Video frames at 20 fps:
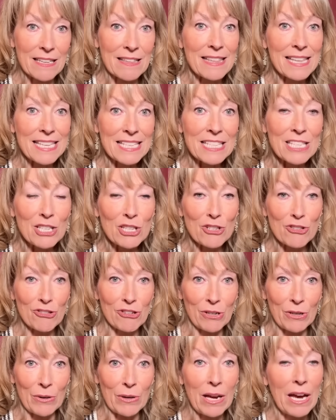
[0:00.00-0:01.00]
This is
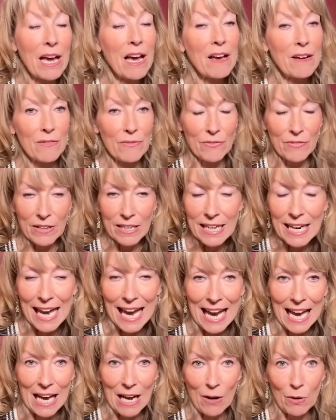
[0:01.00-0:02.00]
true for
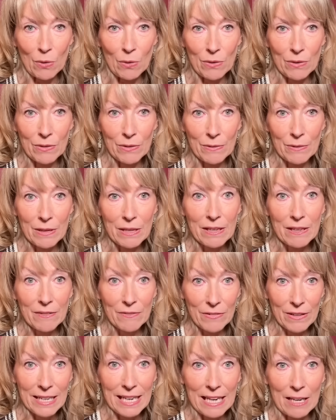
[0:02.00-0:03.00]
now. For
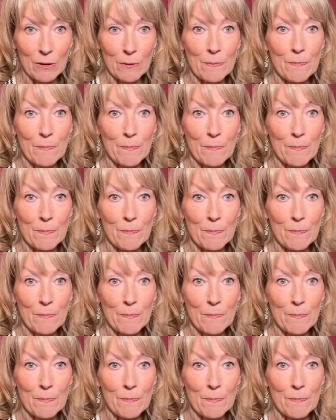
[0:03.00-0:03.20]
now.